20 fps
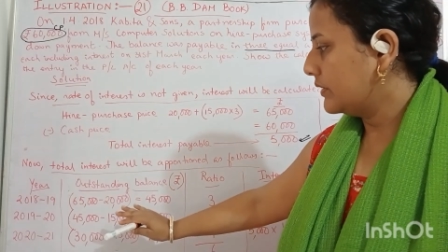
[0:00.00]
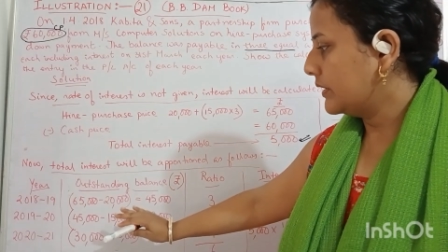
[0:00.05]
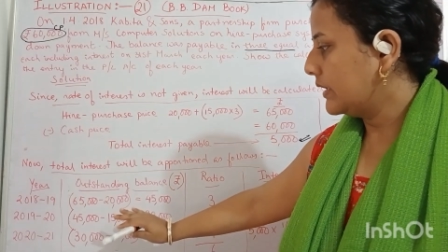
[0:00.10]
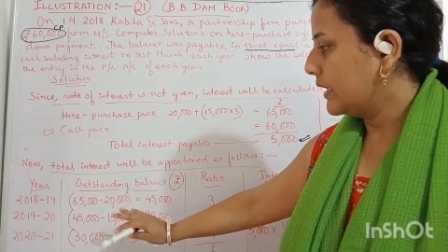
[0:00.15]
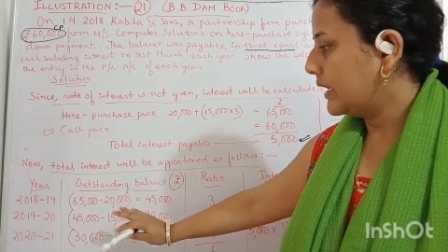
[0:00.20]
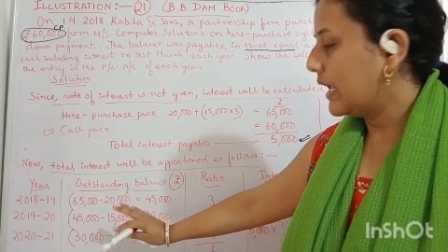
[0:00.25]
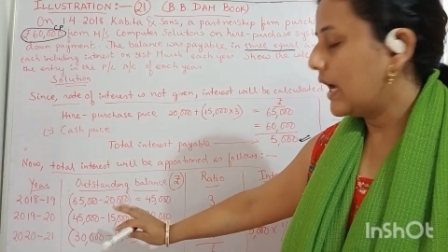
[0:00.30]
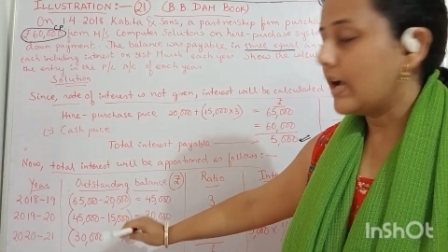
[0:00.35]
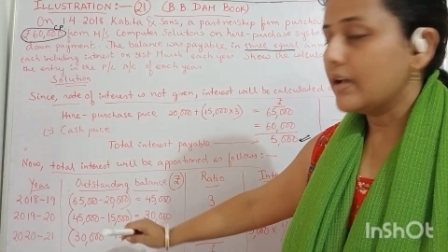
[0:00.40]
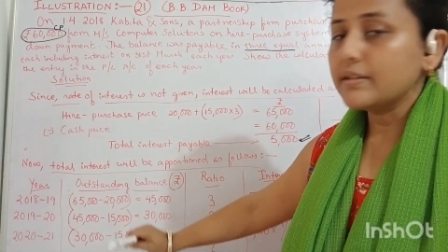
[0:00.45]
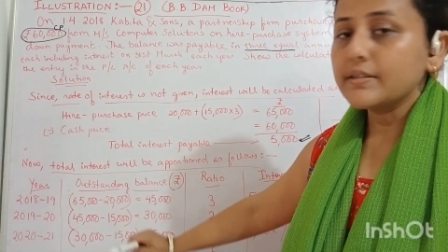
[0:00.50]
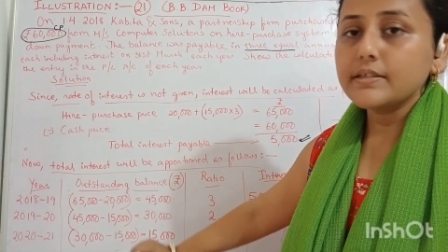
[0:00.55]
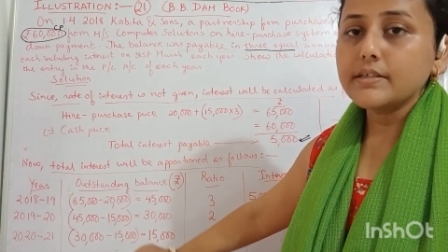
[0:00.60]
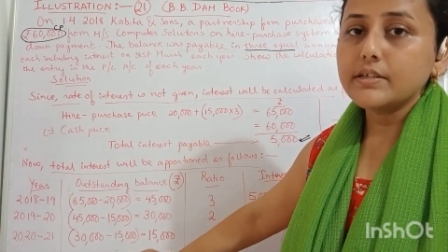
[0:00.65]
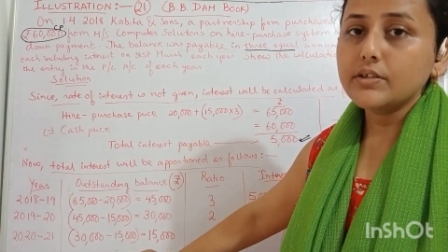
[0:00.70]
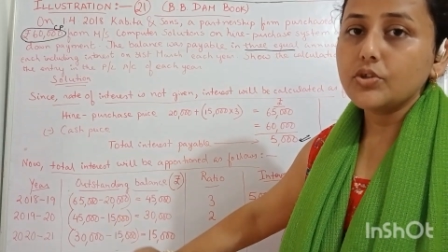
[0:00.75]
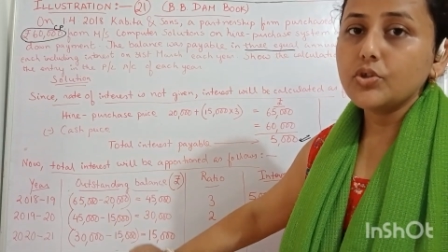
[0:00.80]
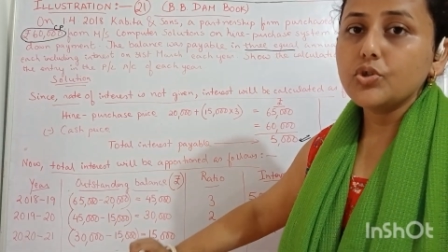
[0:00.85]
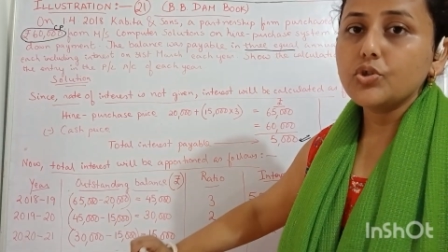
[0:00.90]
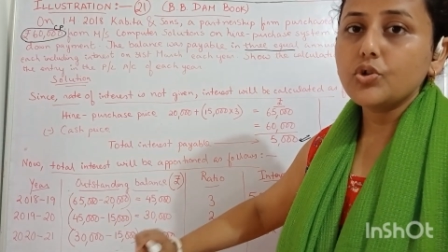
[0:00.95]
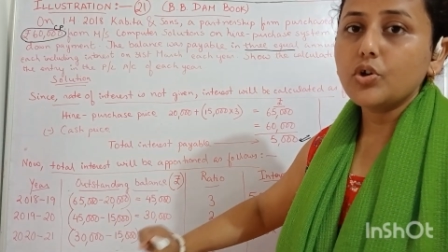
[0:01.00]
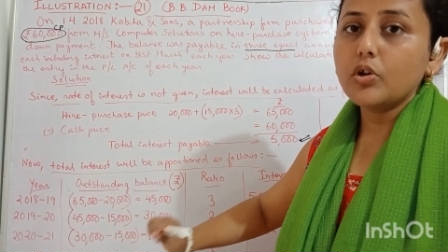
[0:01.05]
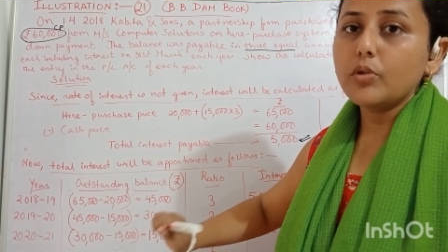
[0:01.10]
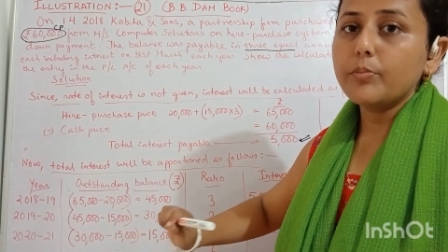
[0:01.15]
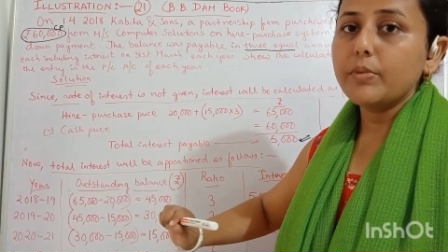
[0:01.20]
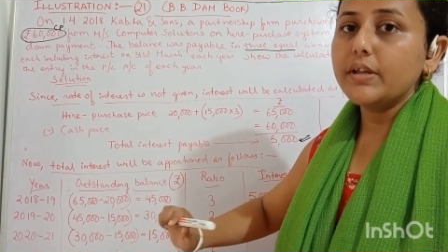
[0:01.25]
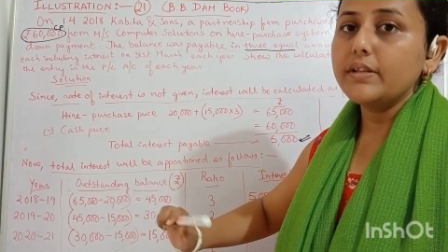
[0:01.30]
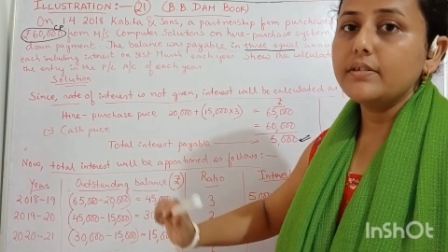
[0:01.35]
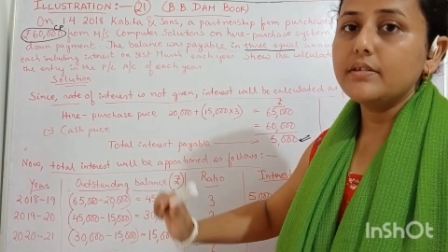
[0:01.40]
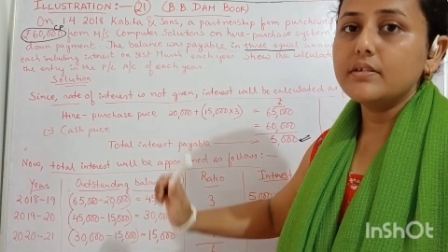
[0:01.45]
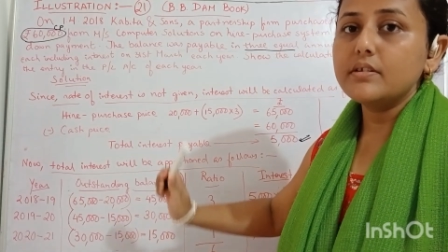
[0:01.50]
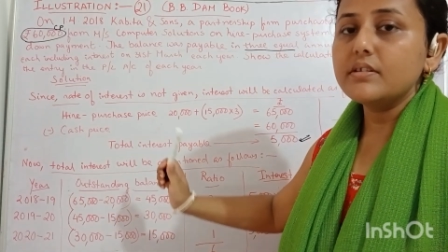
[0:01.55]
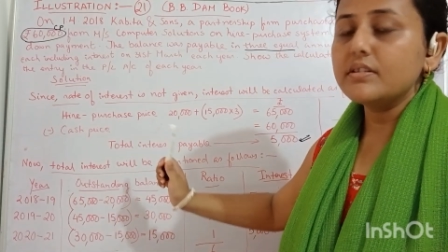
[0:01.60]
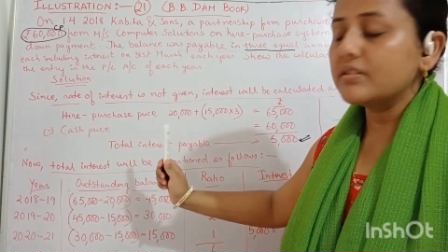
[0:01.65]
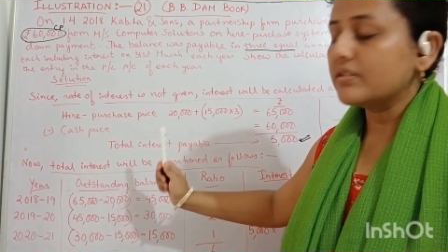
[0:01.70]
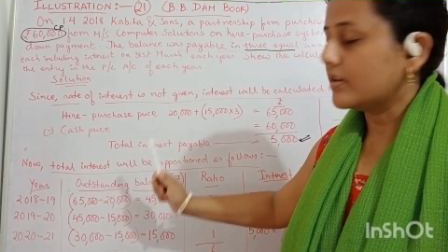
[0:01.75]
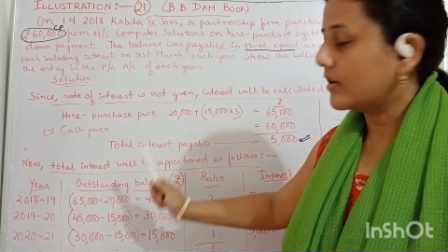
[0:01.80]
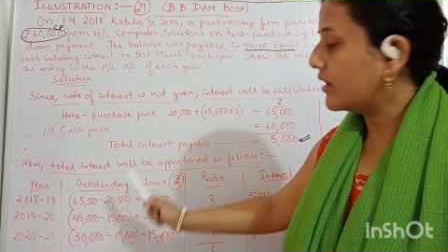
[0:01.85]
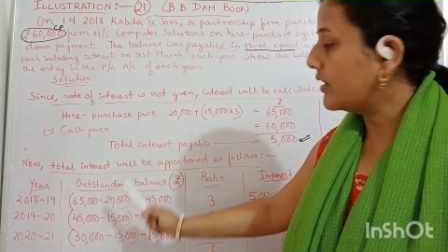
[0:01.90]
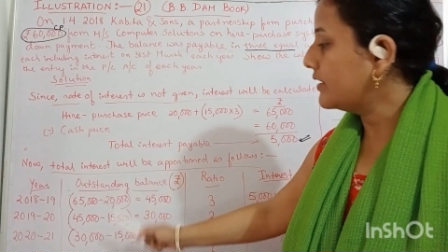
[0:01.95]
the last installment, that
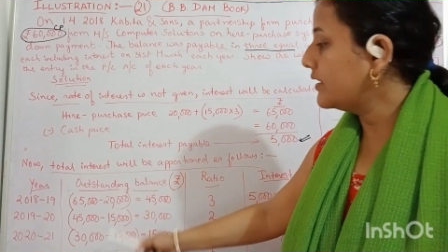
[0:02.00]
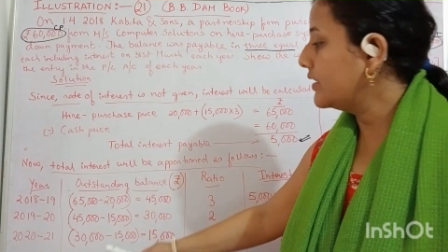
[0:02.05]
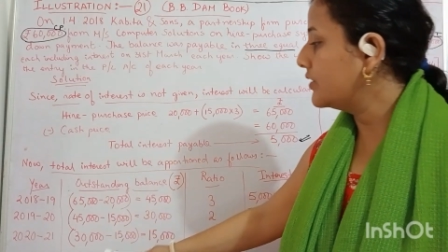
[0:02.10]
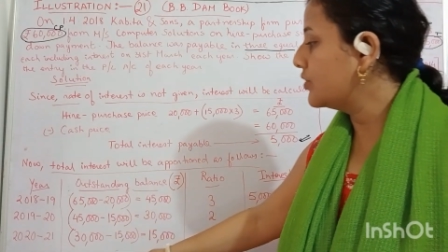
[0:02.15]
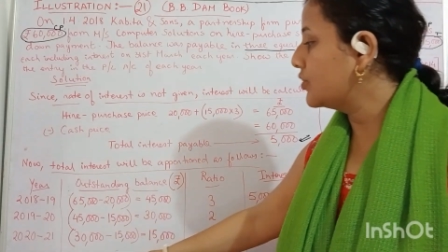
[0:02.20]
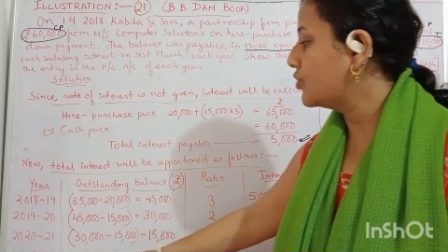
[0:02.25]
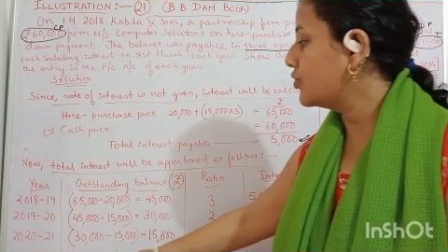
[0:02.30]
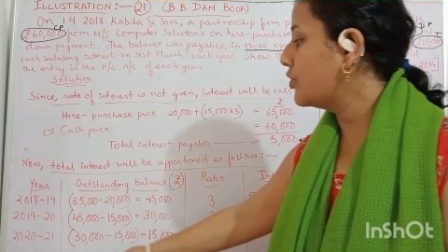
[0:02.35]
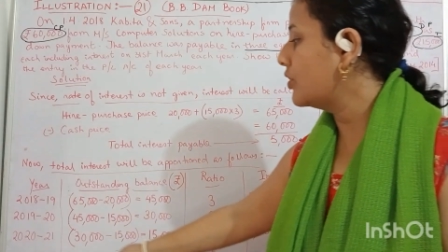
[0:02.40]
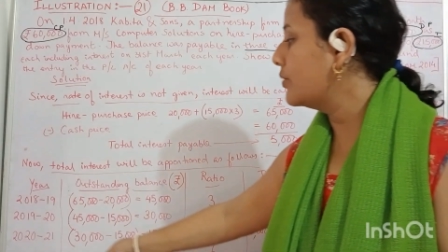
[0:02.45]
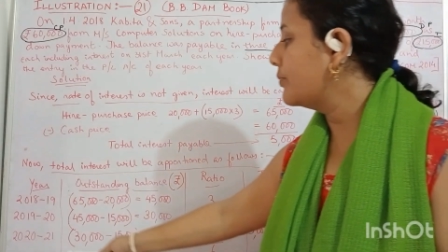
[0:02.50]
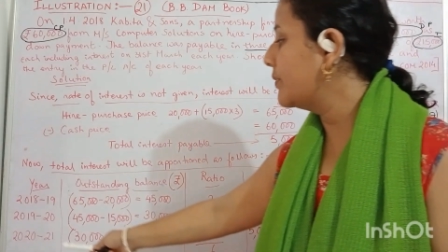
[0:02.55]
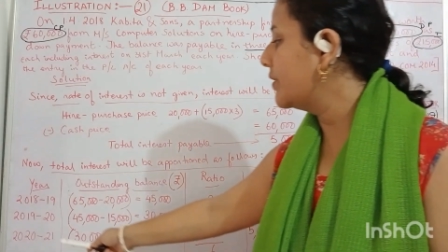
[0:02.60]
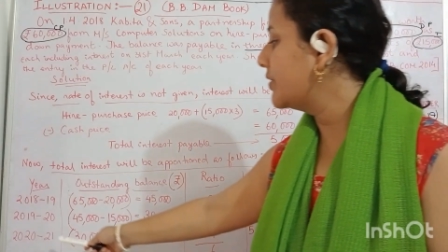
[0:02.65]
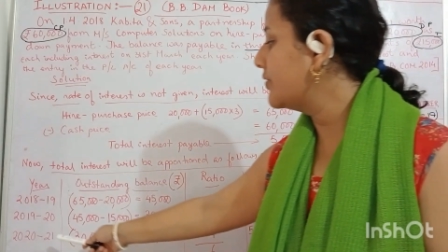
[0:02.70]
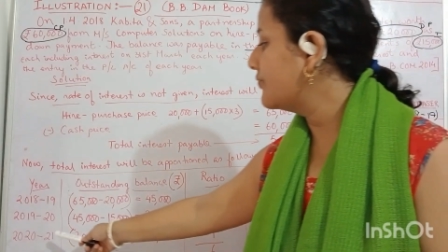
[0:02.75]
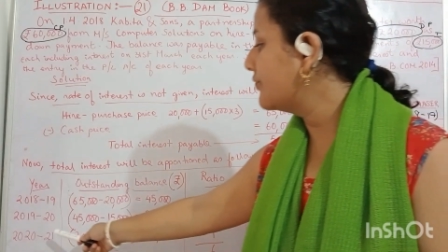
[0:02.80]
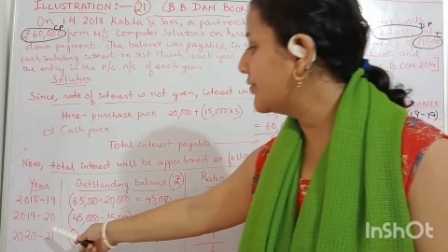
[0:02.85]
is third installment,